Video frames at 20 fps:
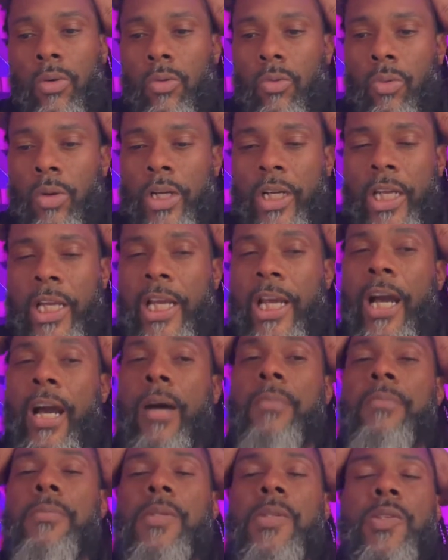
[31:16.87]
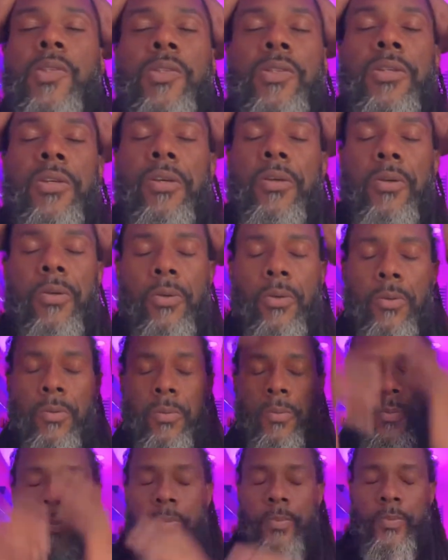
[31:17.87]
when it comes to
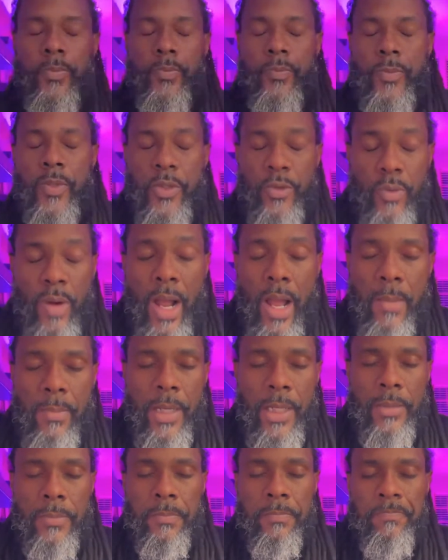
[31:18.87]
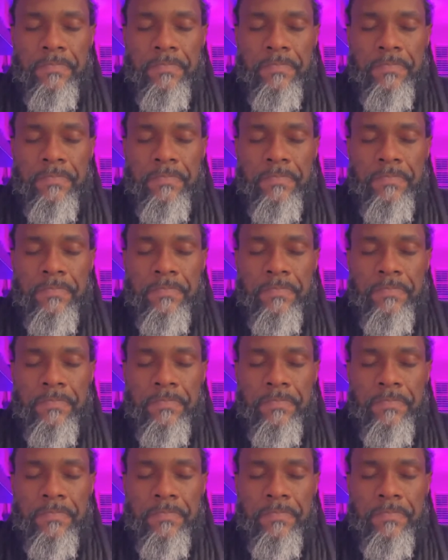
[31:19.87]
trauma,